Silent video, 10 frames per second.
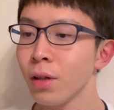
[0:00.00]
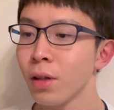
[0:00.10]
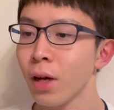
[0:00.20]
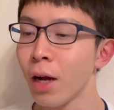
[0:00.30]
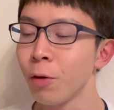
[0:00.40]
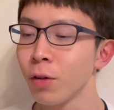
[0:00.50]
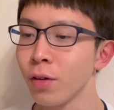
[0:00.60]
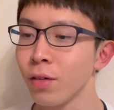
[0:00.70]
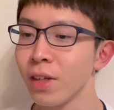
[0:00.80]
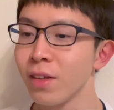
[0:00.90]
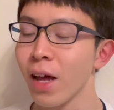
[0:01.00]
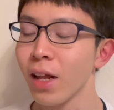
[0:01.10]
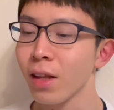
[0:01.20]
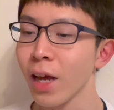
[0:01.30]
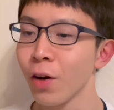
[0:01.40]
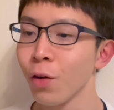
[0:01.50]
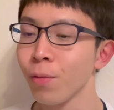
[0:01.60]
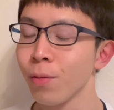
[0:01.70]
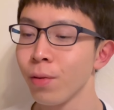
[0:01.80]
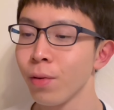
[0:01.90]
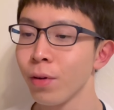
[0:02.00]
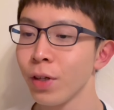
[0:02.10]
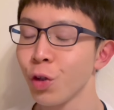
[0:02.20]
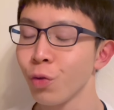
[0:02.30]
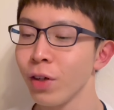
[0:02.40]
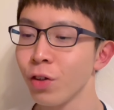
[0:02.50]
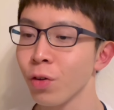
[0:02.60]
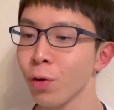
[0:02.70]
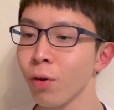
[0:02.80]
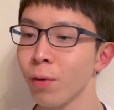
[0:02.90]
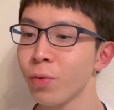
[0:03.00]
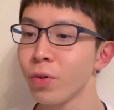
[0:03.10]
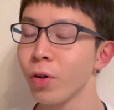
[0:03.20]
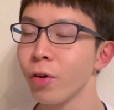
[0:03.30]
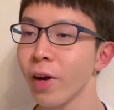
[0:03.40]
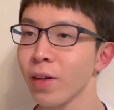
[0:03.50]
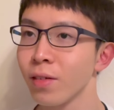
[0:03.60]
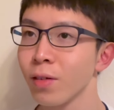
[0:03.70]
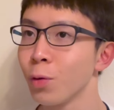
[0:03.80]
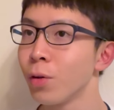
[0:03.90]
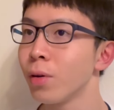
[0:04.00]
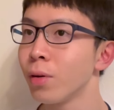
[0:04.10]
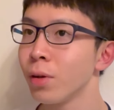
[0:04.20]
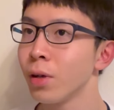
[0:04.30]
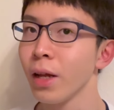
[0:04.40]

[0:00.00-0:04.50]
I want to see that kind of situation or progress or